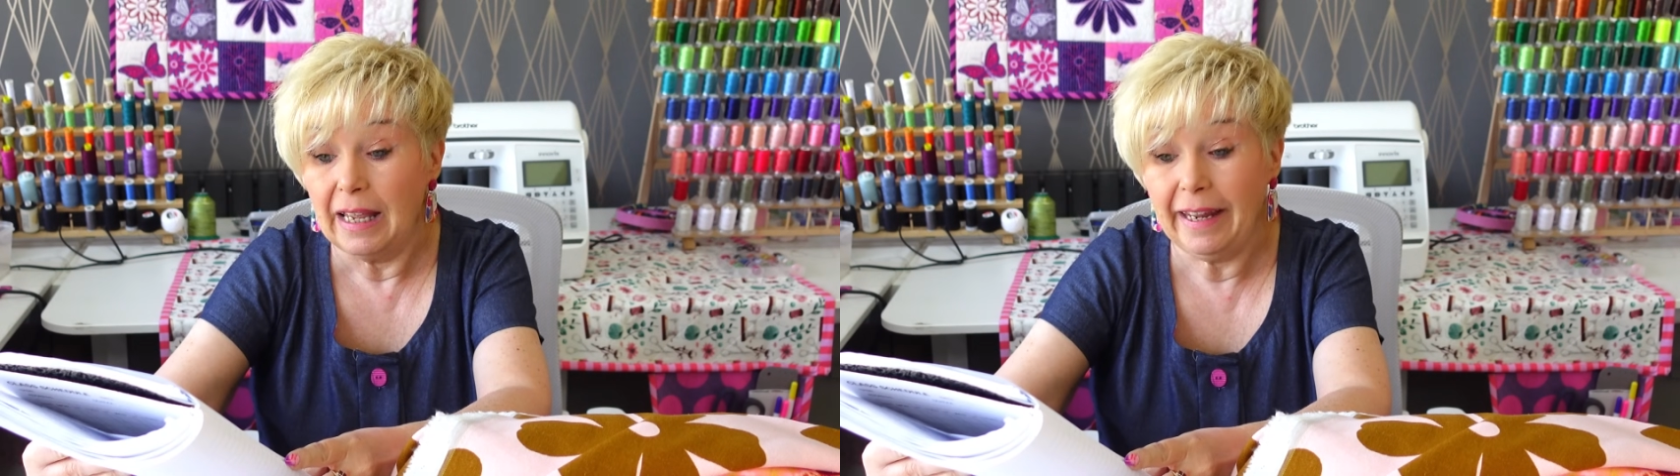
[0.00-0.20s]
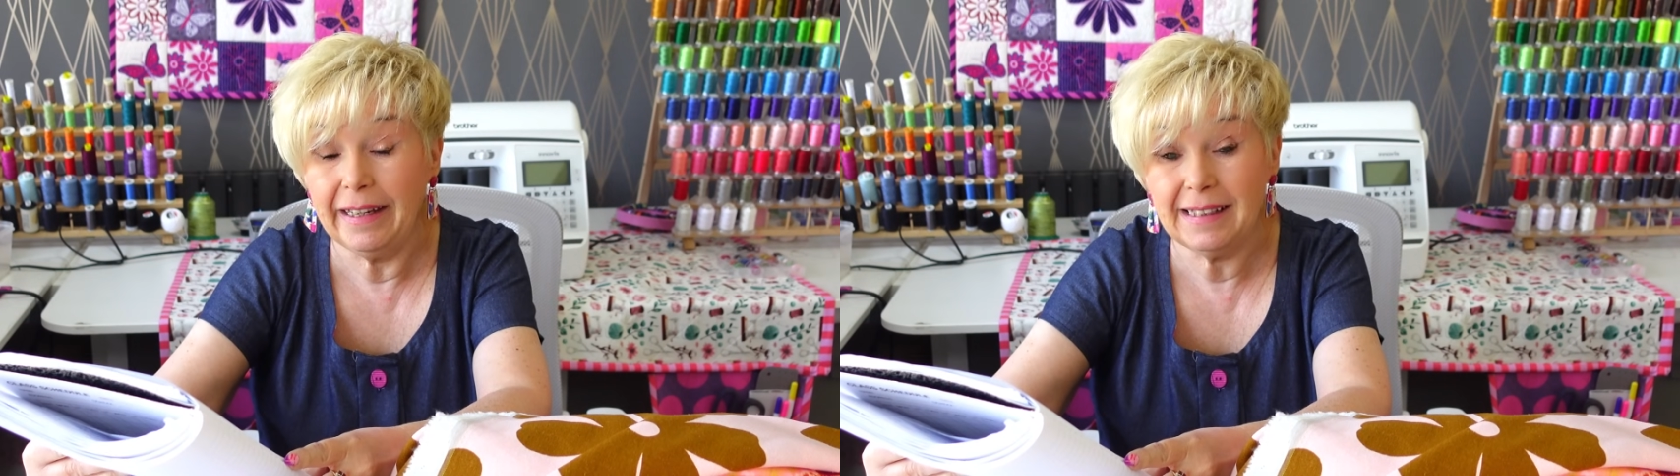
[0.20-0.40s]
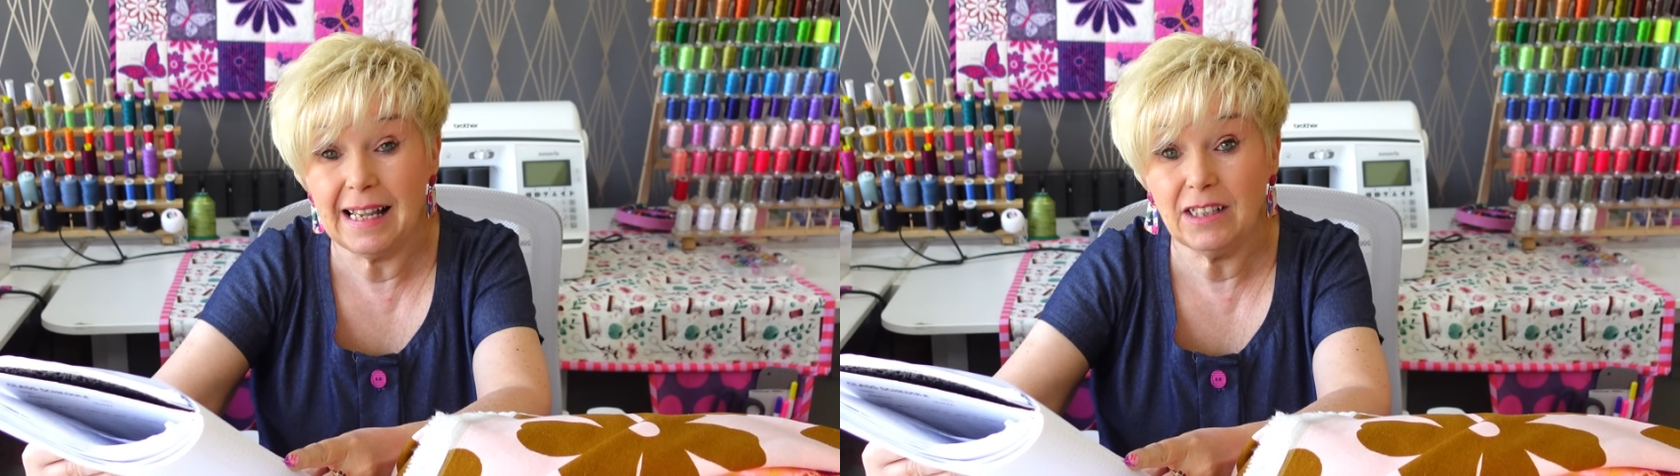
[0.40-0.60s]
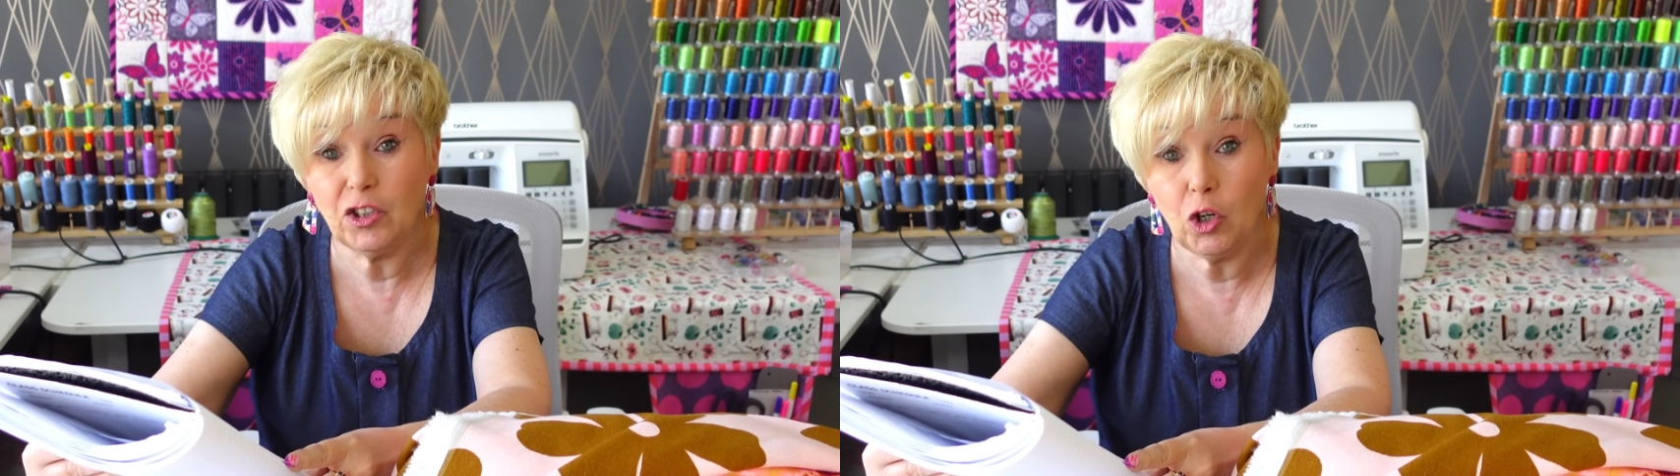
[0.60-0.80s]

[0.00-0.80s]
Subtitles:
It says